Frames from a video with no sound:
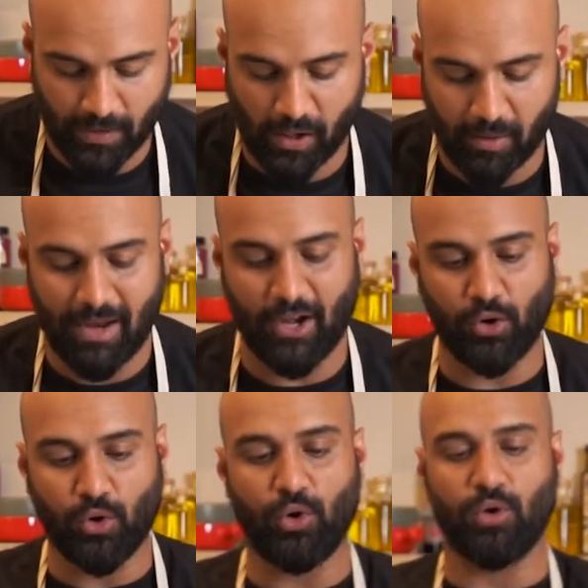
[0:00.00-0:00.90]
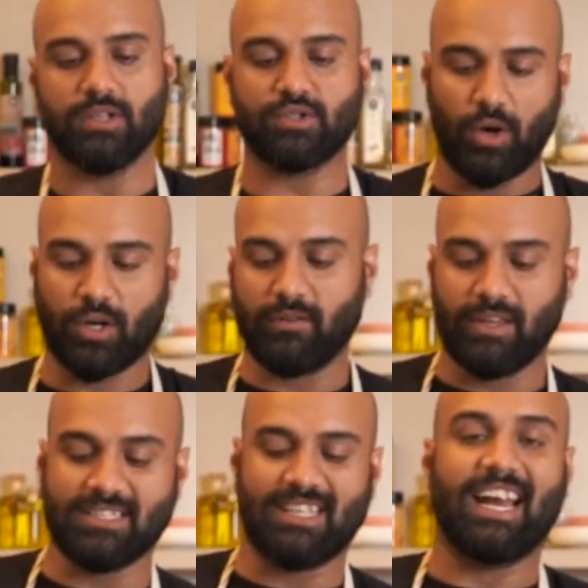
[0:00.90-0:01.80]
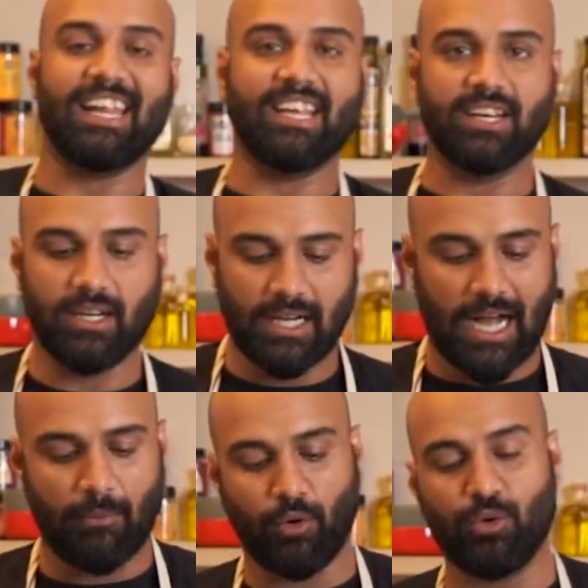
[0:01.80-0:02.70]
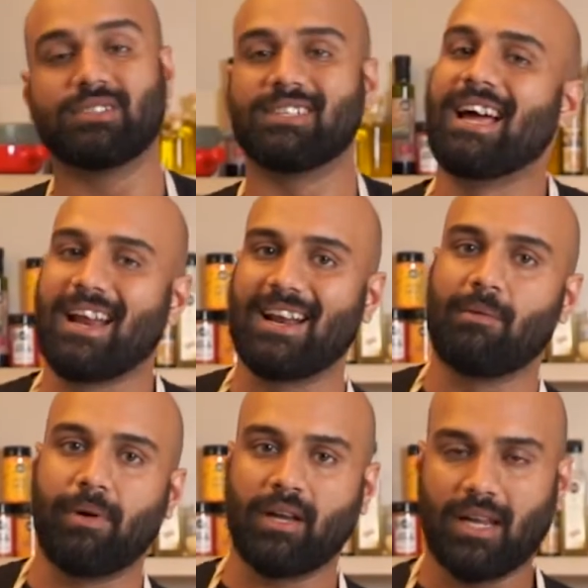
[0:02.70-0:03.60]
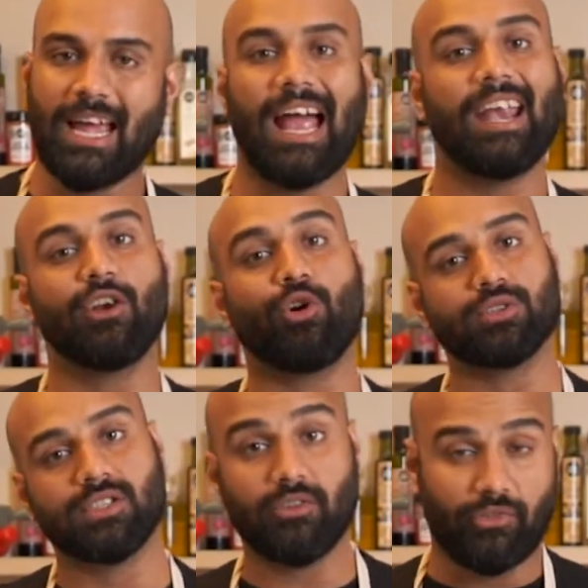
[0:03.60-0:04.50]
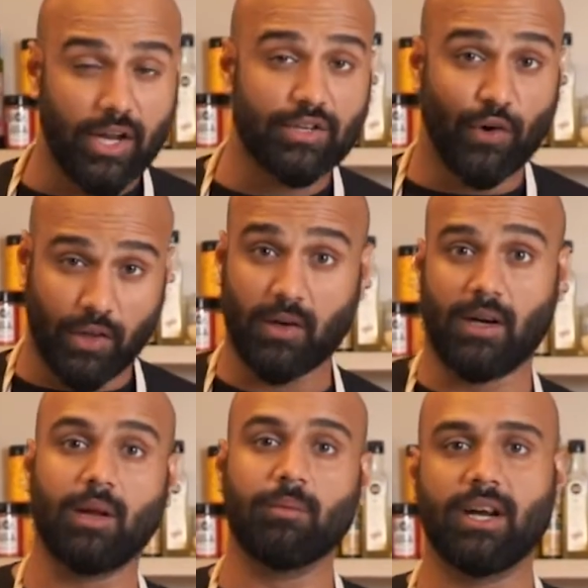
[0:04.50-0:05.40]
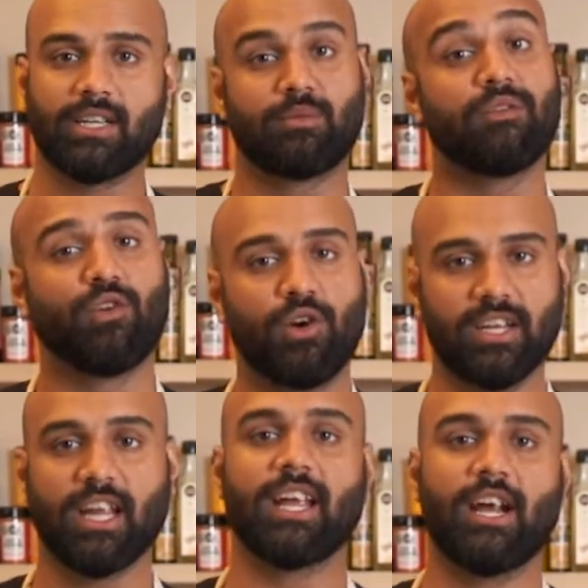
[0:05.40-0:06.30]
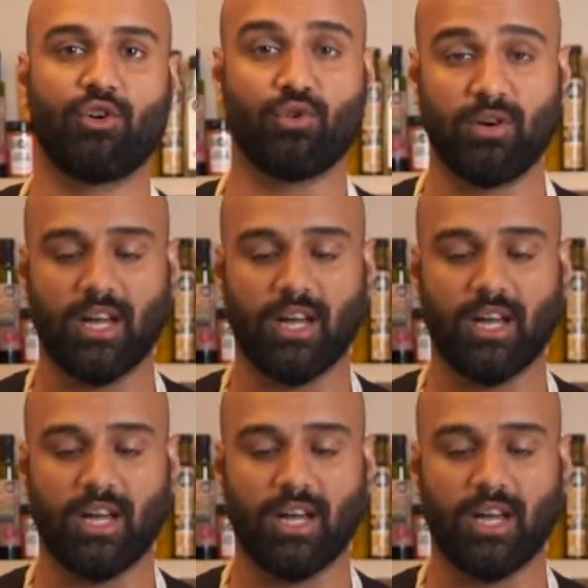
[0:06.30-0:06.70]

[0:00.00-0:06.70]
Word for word: now that my dough sort of is ready here, I'm going to saran wrap it and it goes in the fridge for 30 minutes before it can get rolled